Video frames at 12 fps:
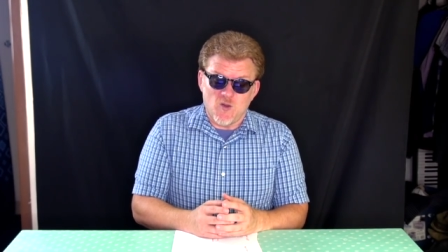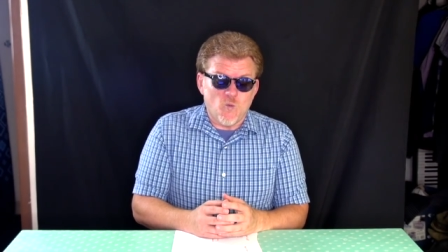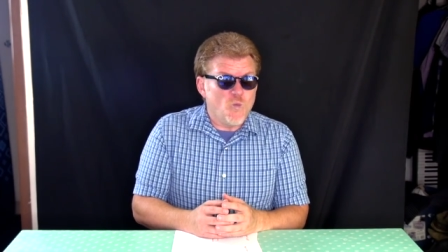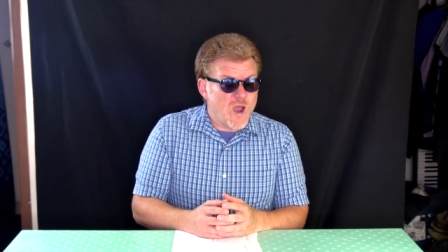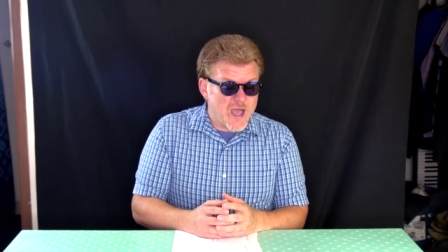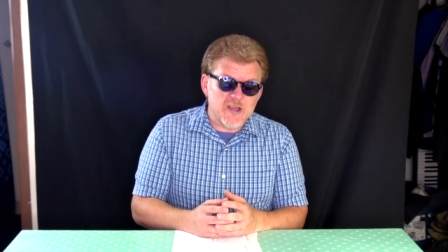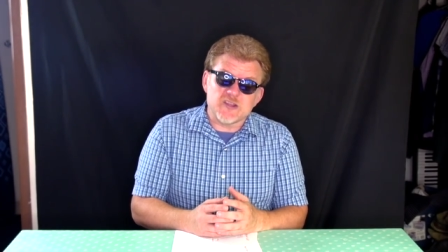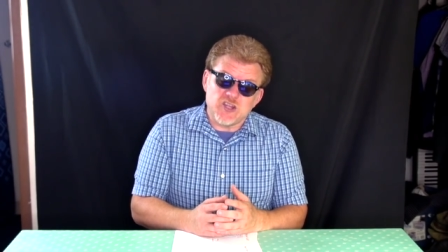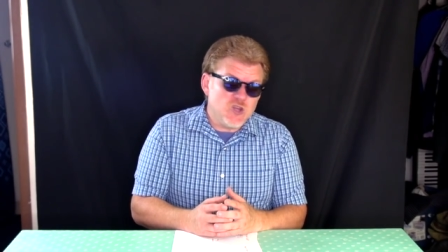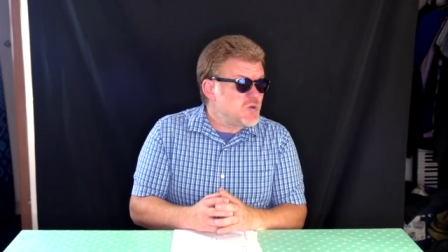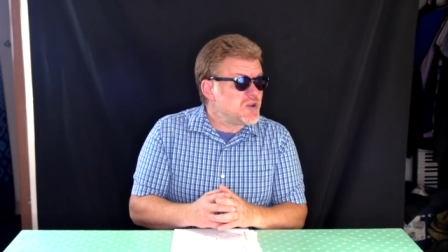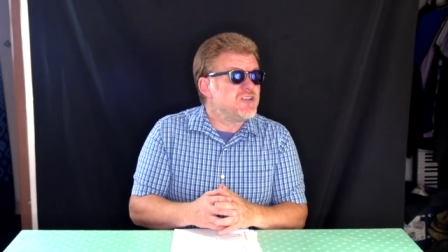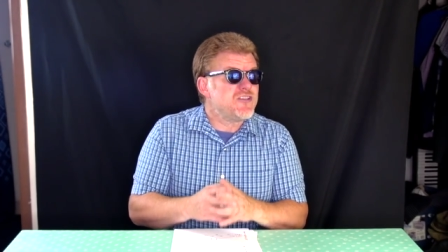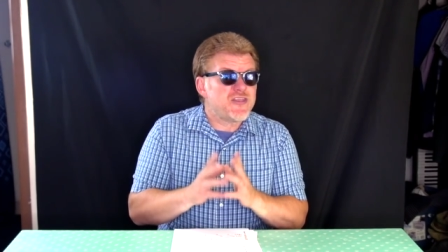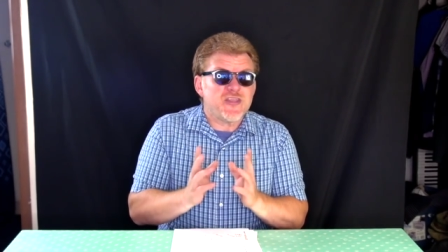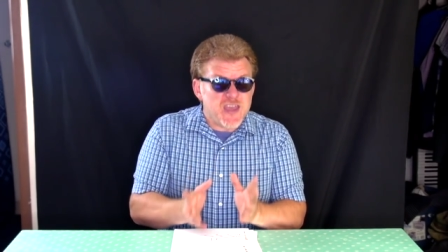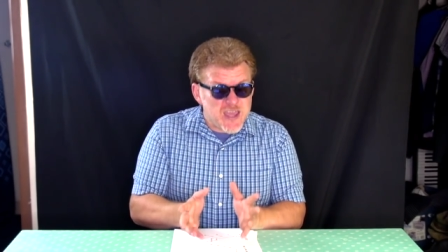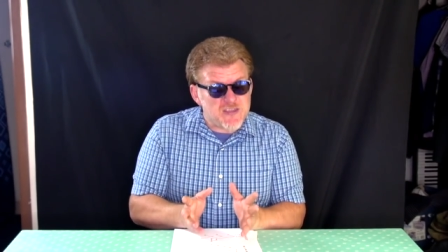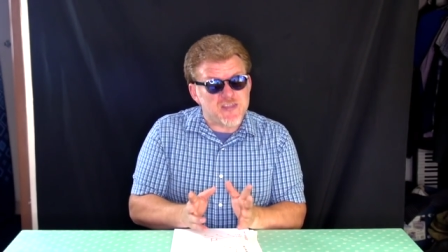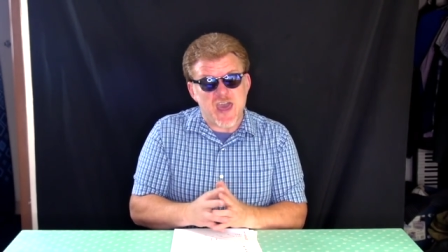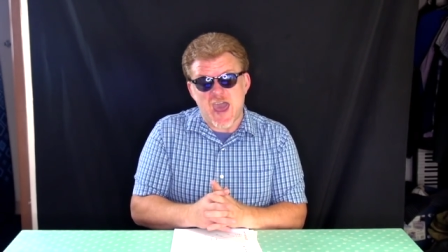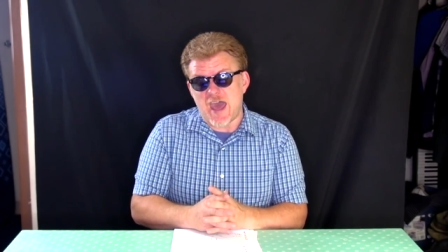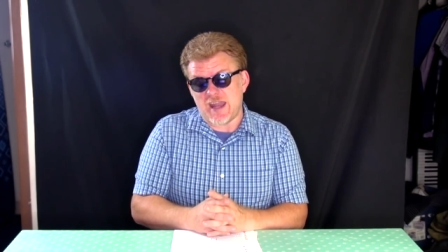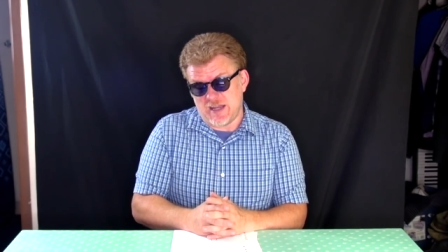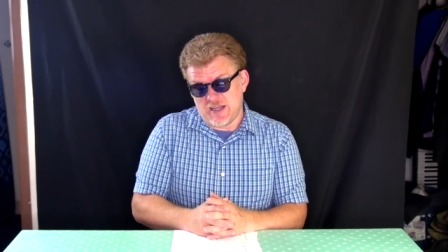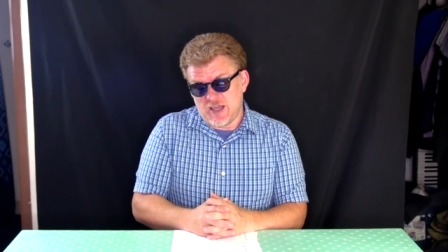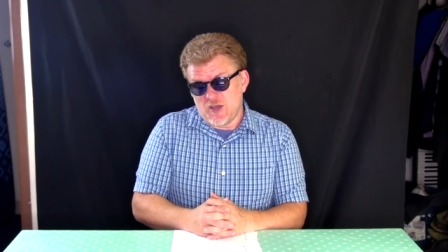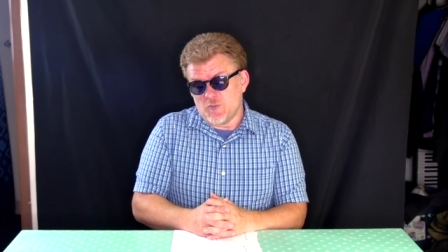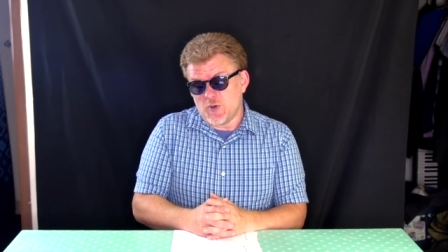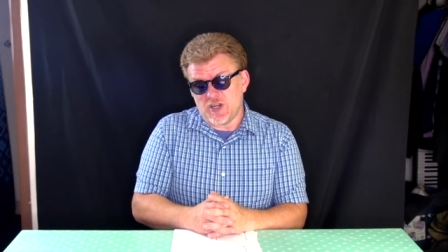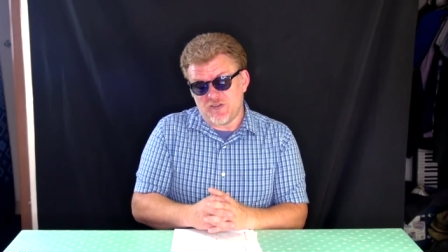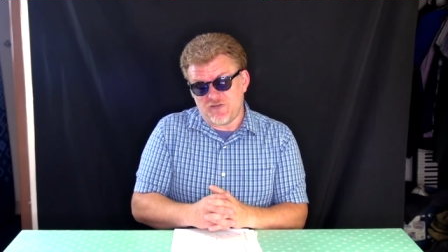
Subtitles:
Well, you can think that, but